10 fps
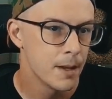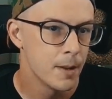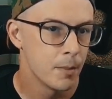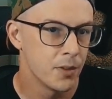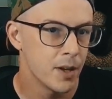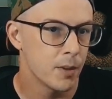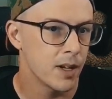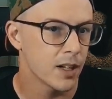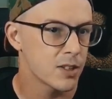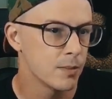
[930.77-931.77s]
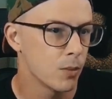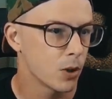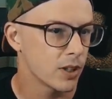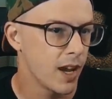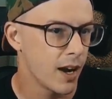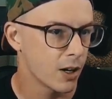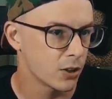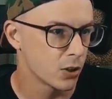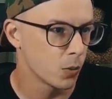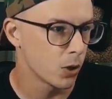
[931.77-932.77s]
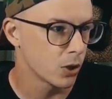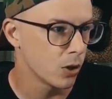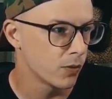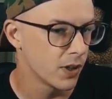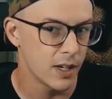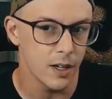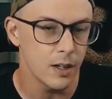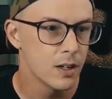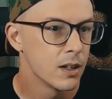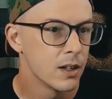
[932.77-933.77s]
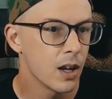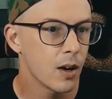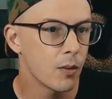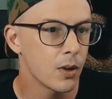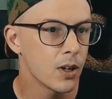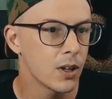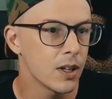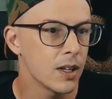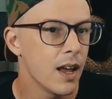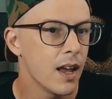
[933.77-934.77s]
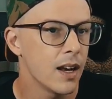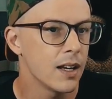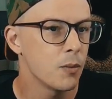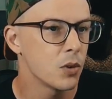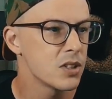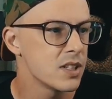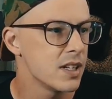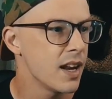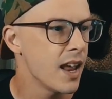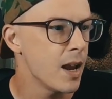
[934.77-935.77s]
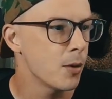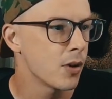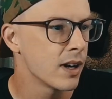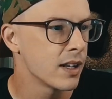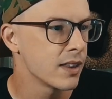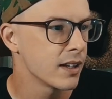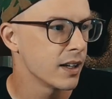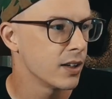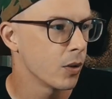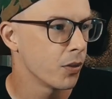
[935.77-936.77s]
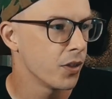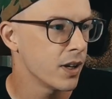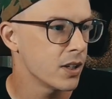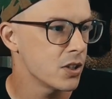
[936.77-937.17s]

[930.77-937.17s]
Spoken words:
But then we got some more character work over here. Not really anyone's name or anything, I don't think.